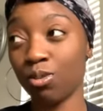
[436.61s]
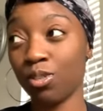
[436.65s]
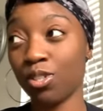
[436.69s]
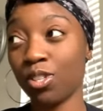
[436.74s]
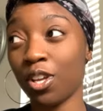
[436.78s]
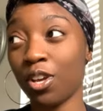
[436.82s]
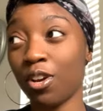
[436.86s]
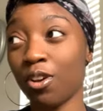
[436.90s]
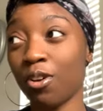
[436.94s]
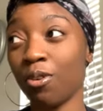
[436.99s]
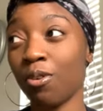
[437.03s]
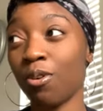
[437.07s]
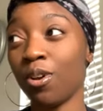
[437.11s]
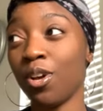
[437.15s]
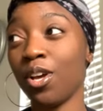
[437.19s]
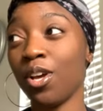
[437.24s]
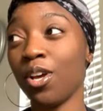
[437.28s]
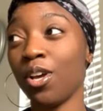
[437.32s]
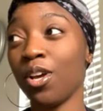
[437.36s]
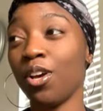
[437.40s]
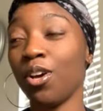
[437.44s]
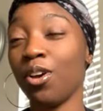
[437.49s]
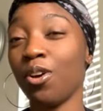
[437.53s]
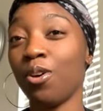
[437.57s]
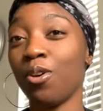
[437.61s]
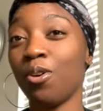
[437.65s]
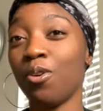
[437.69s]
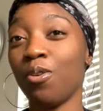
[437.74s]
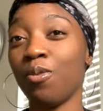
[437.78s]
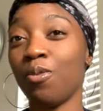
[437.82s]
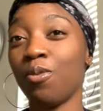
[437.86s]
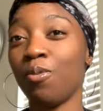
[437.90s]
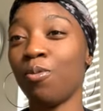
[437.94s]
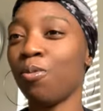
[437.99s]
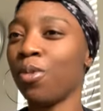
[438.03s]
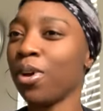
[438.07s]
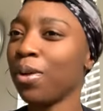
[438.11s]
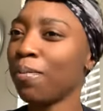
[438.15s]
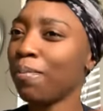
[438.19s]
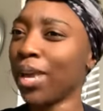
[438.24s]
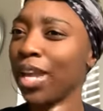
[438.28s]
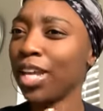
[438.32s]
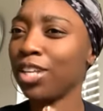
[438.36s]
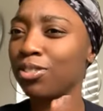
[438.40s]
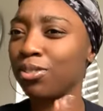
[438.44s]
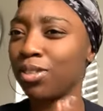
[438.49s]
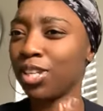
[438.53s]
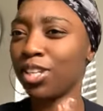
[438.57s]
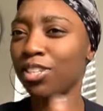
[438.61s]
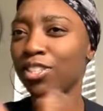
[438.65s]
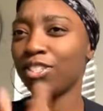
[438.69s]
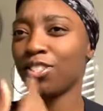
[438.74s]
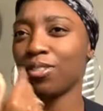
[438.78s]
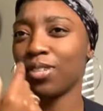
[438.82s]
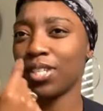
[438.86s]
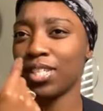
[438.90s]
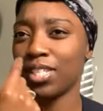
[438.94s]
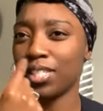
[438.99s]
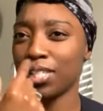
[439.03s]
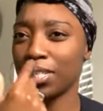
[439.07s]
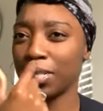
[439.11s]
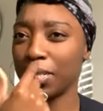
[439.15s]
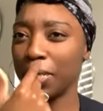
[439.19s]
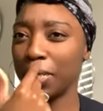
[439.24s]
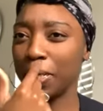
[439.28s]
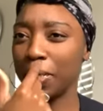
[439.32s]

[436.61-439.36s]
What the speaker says: So what made you interested in